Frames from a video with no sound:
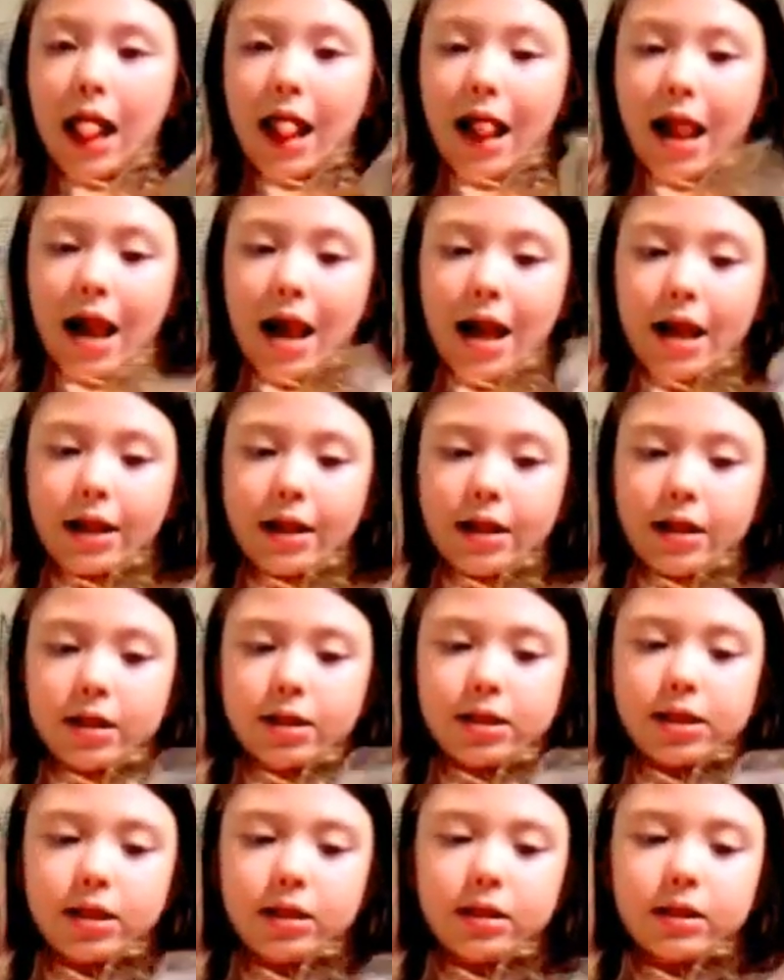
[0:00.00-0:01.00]

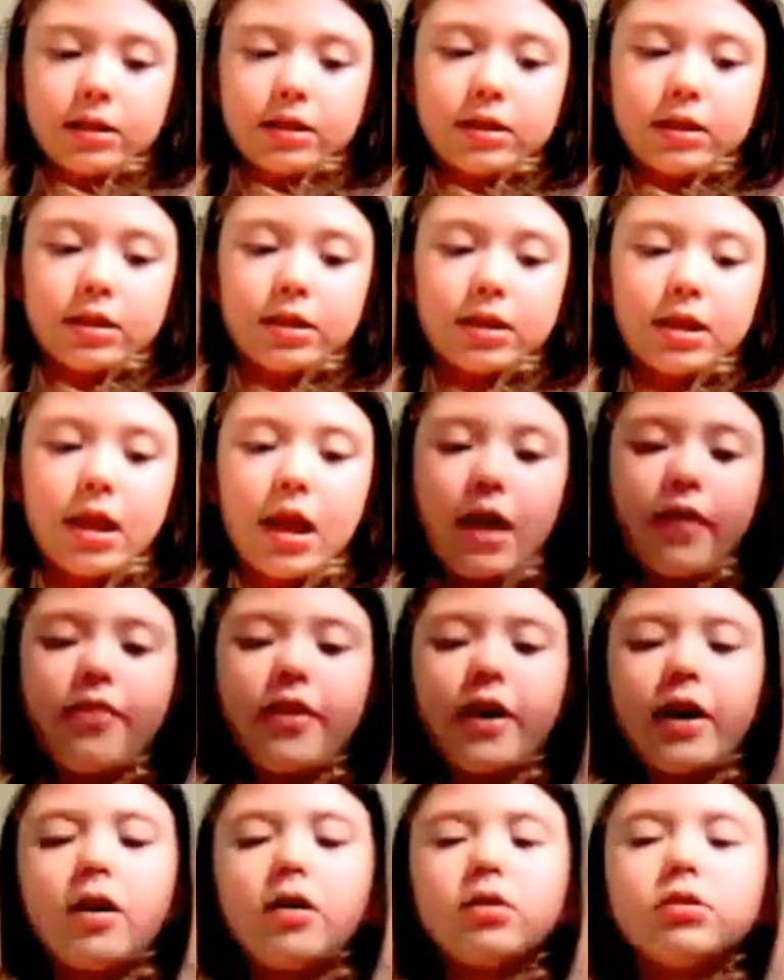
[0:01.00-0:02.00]

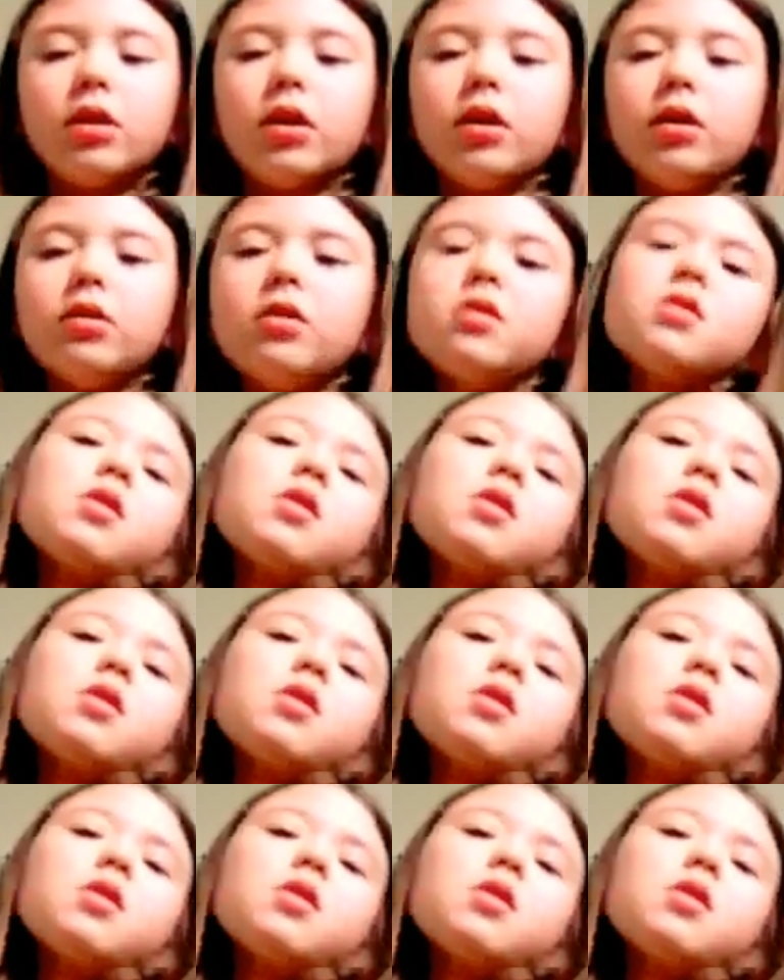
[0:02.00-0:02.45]
then I was like,